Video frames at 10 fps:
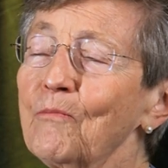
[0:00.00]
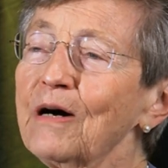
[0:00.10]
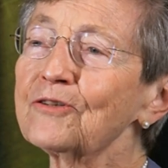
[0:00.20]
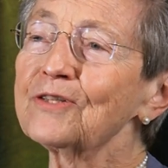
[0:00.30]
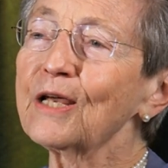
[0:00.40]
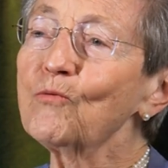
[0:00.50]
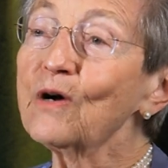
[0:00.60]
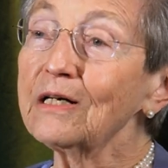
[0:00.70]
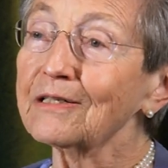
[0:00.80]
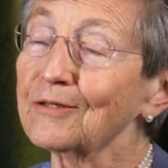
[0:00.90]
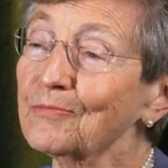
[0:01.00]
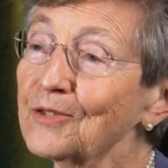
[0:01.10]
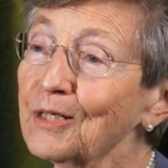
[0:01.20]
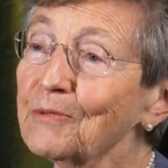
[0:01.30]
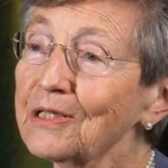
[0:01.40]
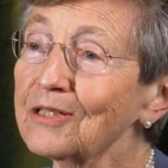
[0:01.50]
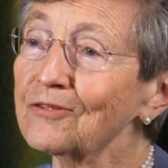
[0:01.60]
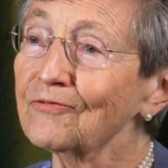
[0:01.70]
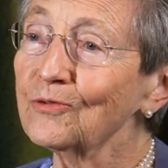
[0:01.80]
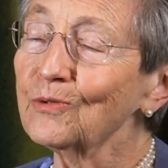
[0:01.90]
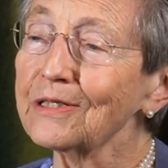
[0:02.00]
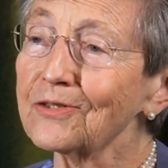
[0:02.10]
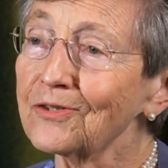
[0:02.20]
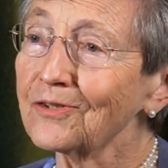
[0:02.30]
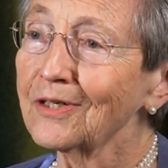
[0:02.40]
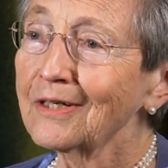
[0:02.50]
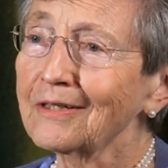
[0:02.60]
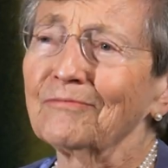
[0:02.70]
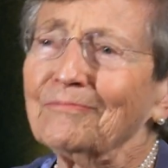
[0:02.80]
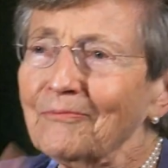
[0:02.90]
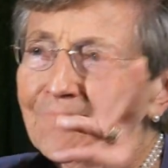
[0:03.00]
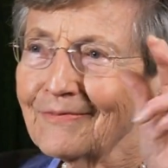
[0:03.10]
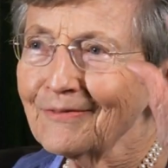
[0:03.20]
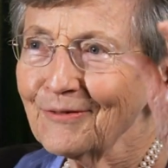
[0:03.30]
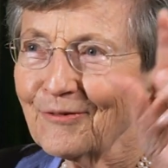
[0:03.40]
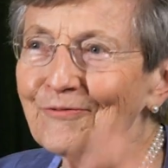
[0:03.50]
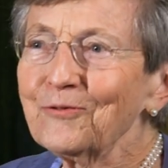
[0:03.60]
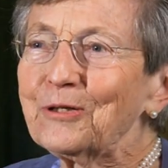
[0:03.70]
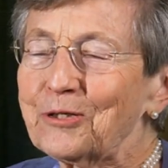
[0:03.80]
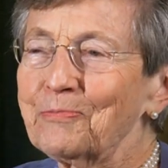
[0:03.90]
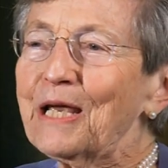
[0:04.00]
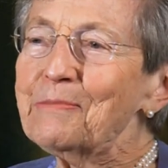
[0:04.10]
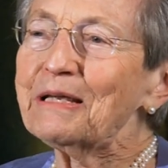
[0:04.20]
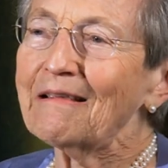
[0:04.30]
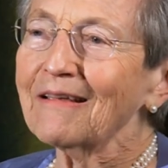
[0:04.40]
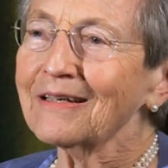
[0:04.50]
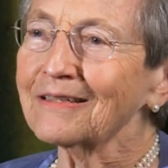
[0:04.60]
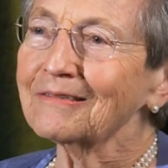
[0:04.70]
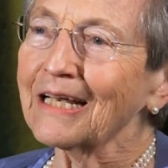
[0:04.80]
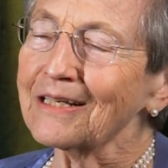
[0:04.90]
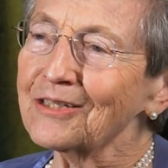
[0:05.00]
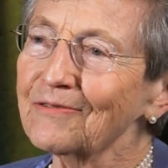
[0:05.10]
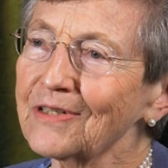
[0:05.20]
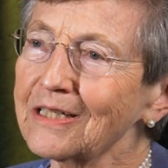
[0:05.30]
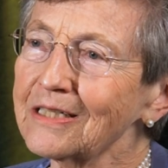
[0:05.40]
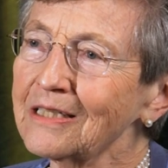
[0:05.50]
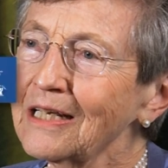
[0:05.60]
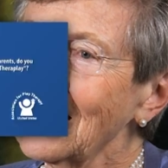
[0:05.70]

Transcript: much they welcome some of these foolish, foolish baby uh, activities.